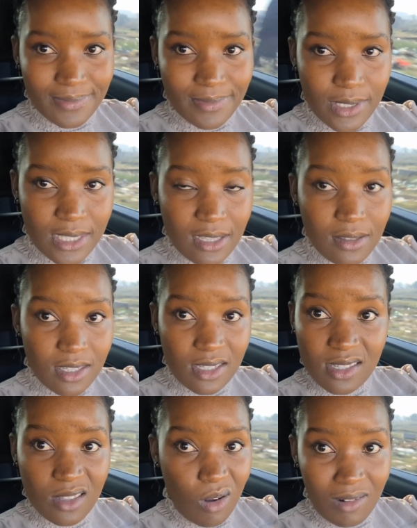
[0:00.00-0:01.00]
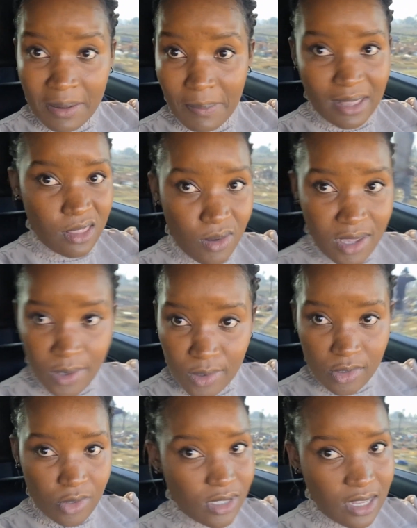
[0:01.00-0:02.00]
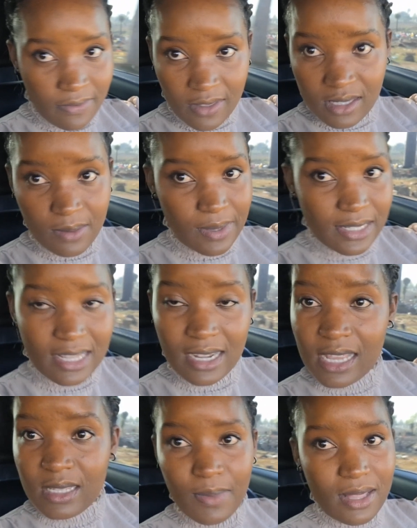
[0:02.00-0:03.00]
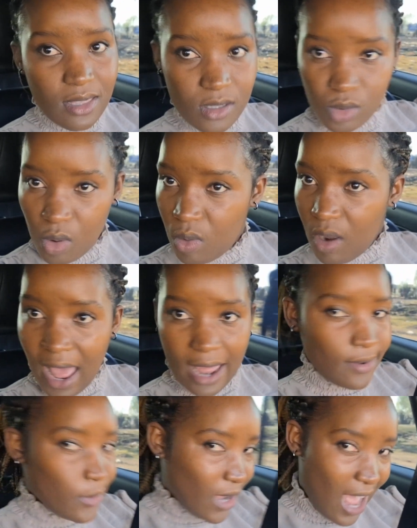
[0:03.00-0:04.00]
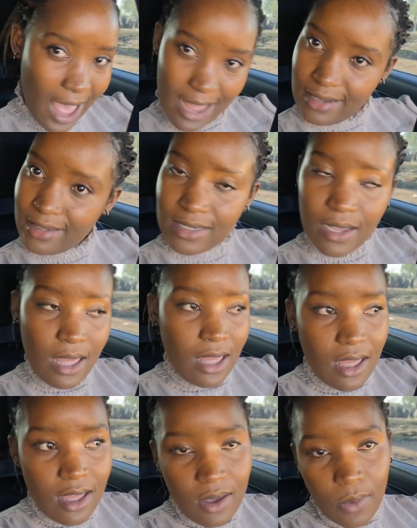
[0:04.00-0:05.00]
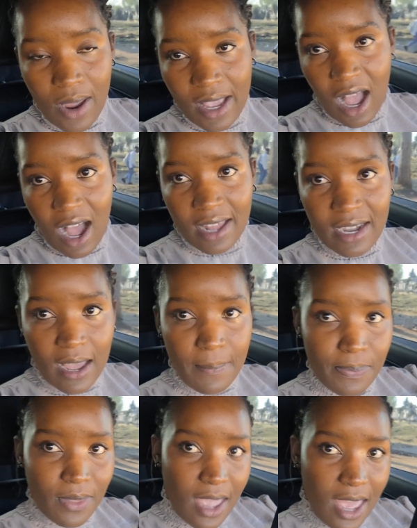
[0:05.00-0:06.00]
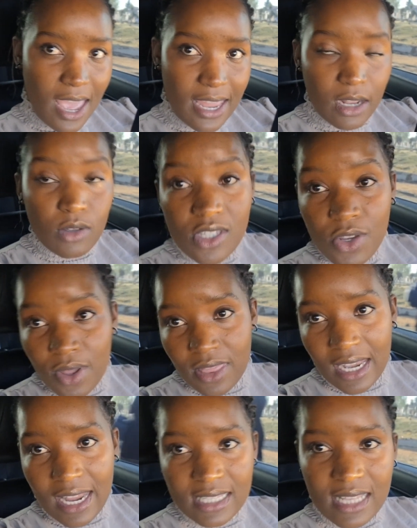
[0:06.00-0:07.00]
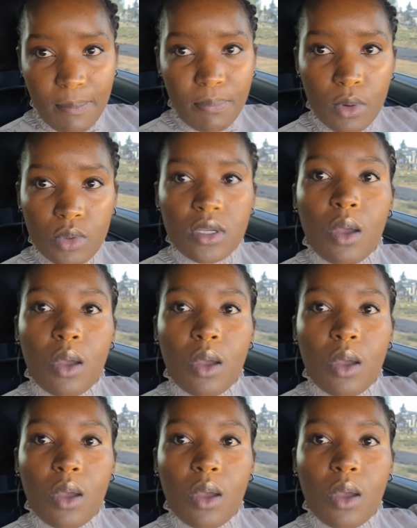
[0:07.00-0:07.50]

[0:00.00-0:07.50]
This is the only month you can use to save the semester. Next month, you can't. Work harder, and I'll see you in the next upload.